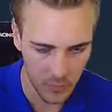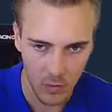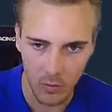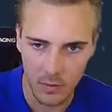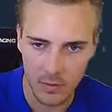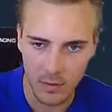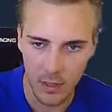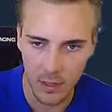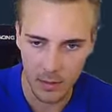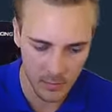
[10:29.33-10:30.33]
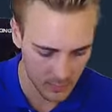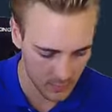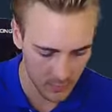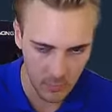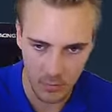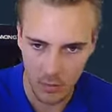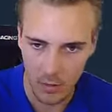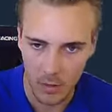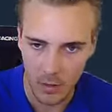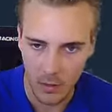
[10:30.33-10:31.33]
no, it's stainless,
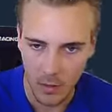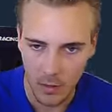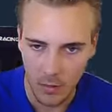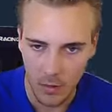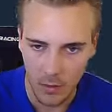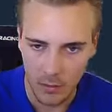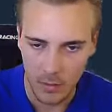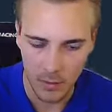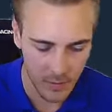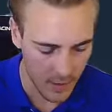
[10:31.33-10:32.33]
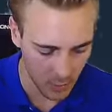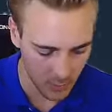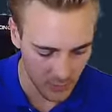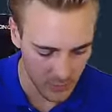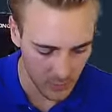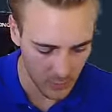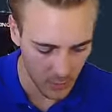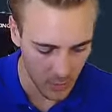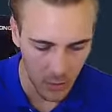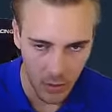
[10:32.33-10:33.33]
the exact opposite,
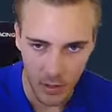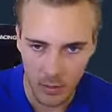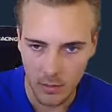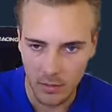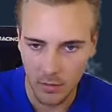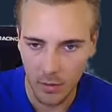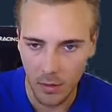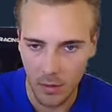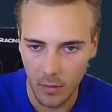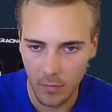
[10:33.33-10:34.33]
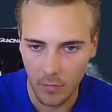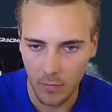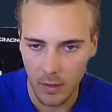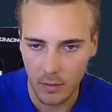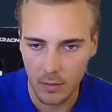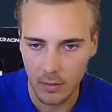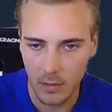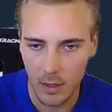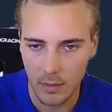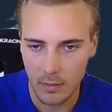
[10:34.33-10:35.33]
and it's field
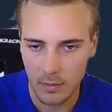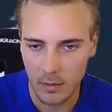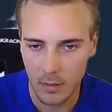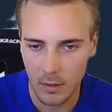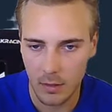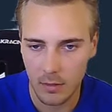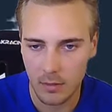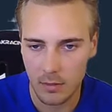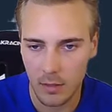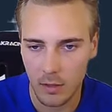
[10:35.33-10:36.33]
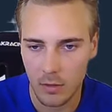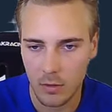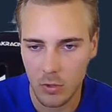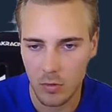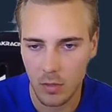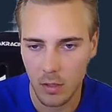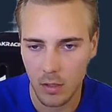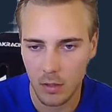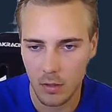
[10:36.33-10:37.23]
tested StatTrack.